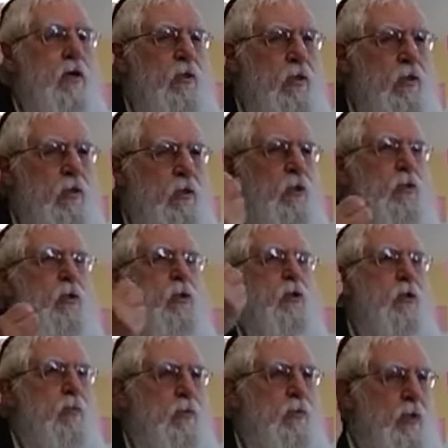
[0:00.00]
the
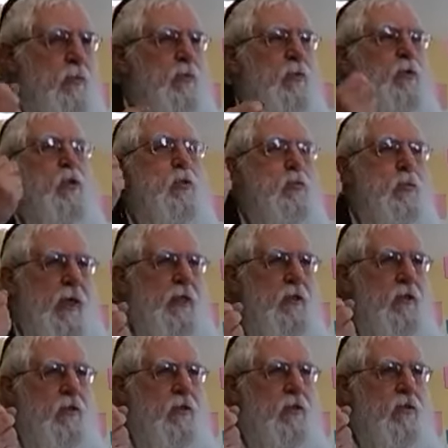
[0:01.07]
Jewish people
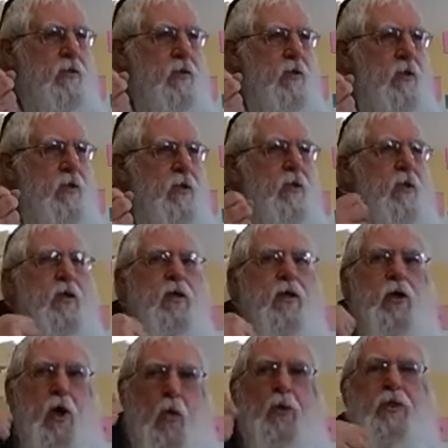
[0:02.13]
spent
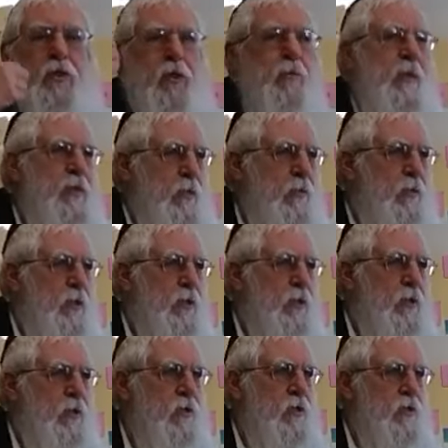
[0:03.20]
going to the Beis
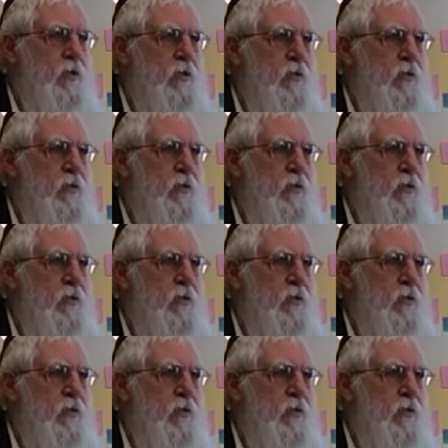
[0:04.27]
Hamikdash.